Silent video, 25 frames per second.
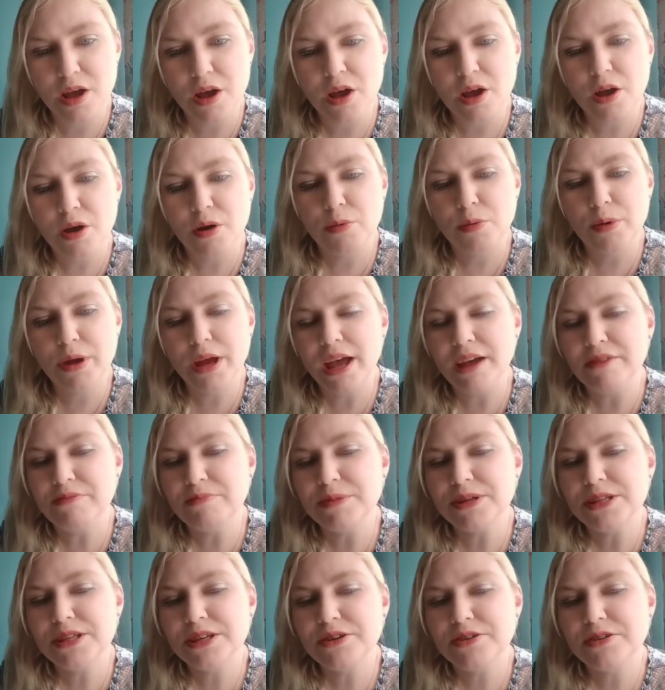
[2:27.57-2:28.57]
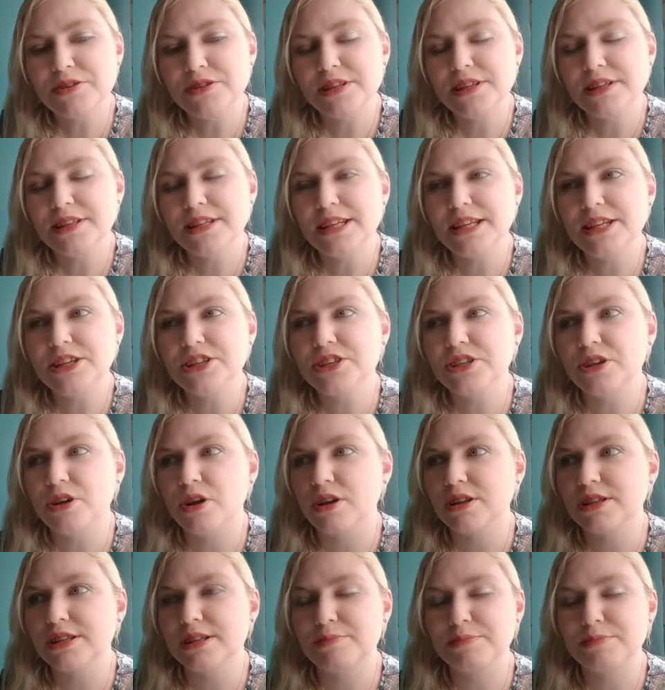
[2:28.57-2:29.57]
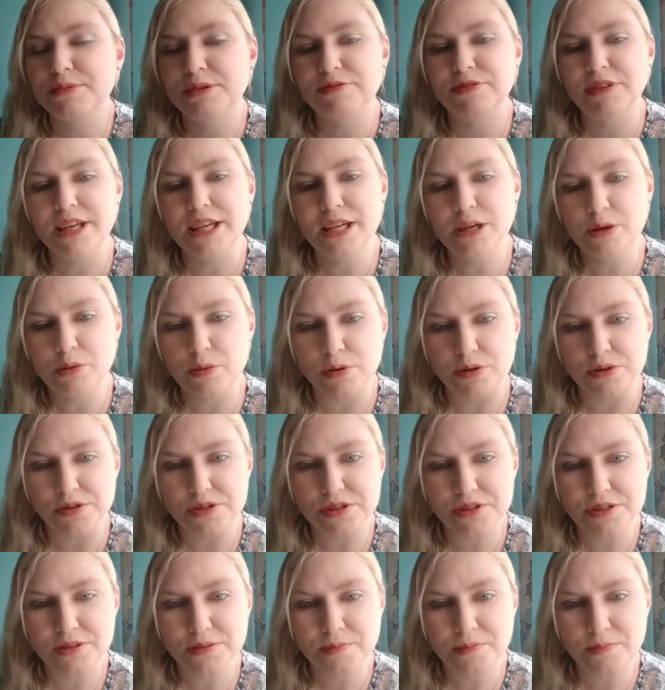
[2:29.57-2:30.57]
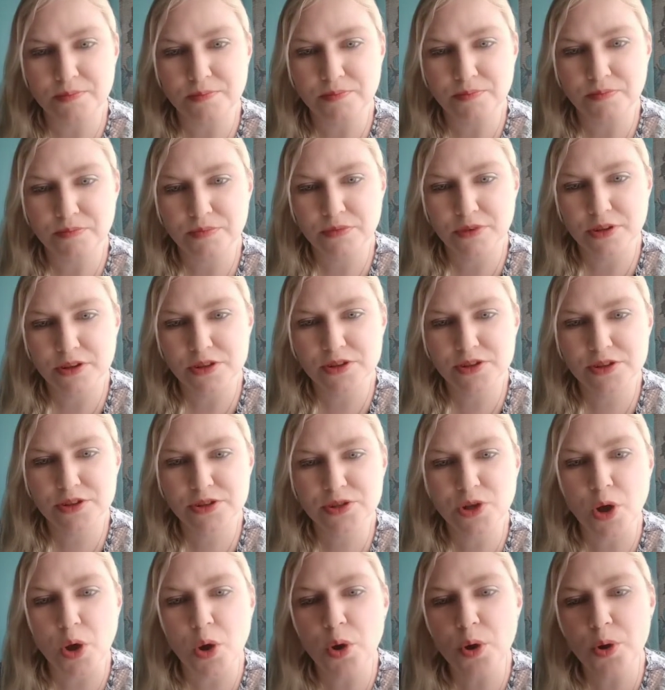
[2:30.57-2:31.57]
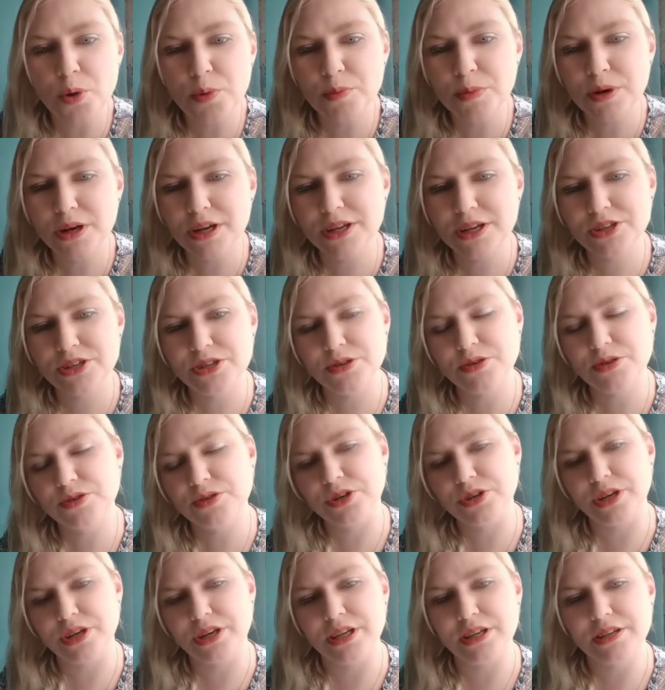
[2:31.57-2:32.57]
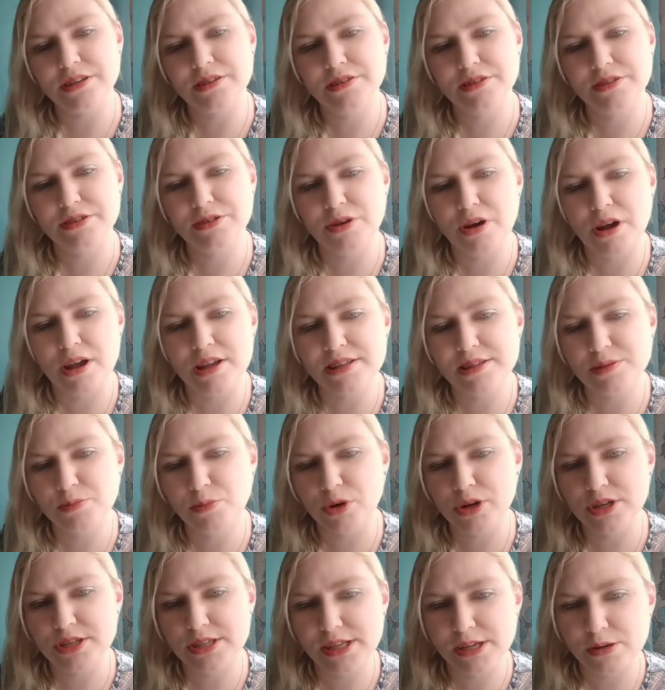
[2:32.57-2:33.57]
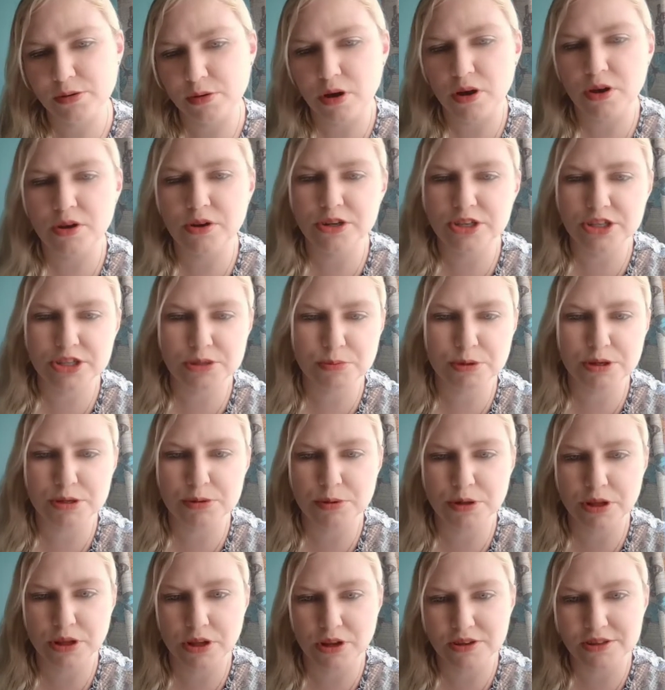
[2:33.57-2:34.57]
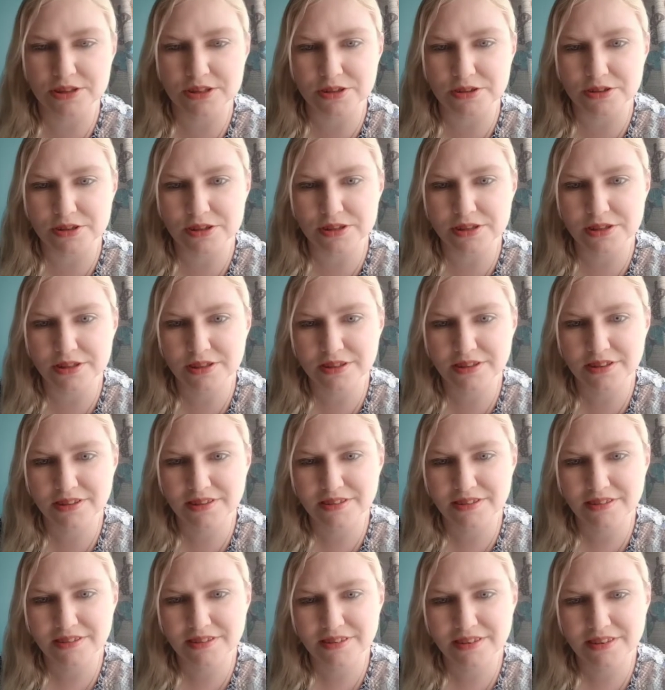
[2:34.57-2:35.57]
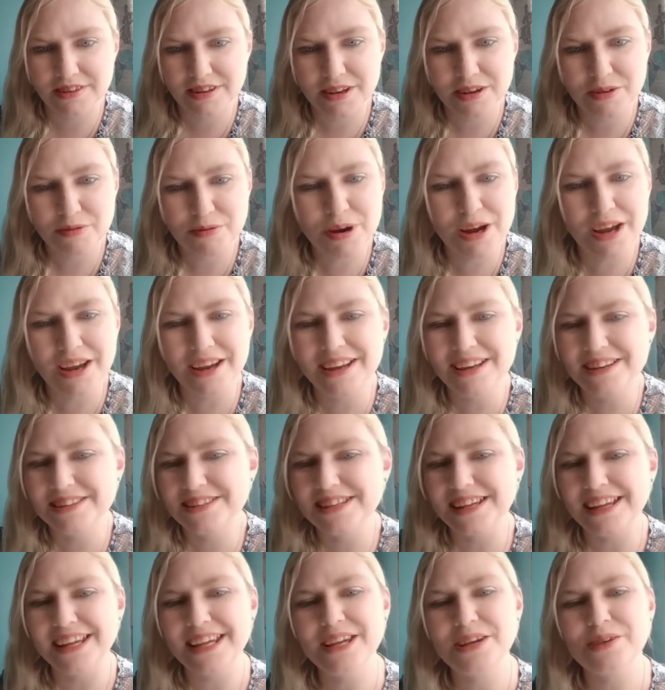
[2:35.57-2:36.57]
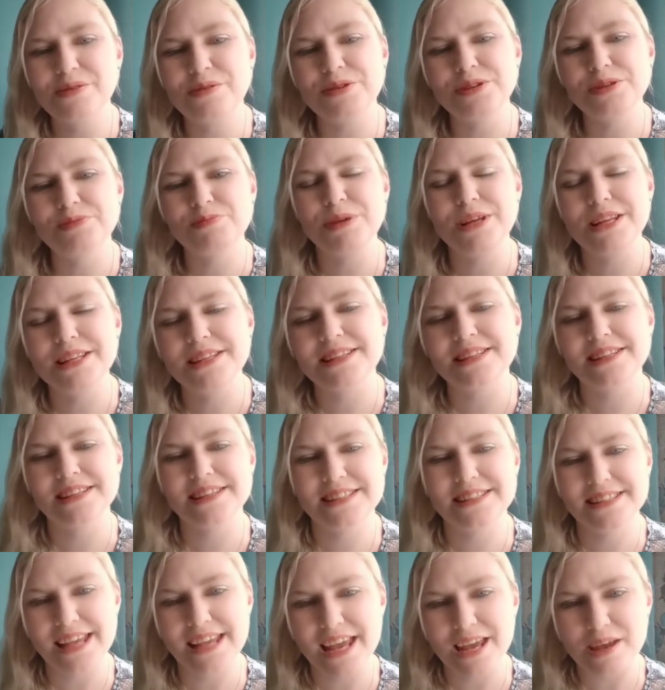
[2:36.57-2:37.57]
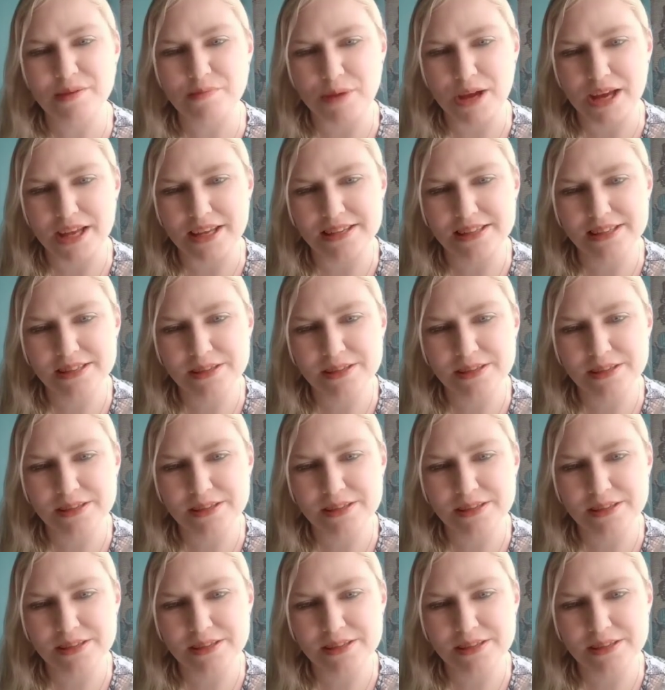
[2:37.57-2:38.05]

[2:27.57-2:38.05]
We have materials that teach the concept of equals. So many children, you ask them what is equal? Oh, it just means where the answer is. Whereas equals means the same as.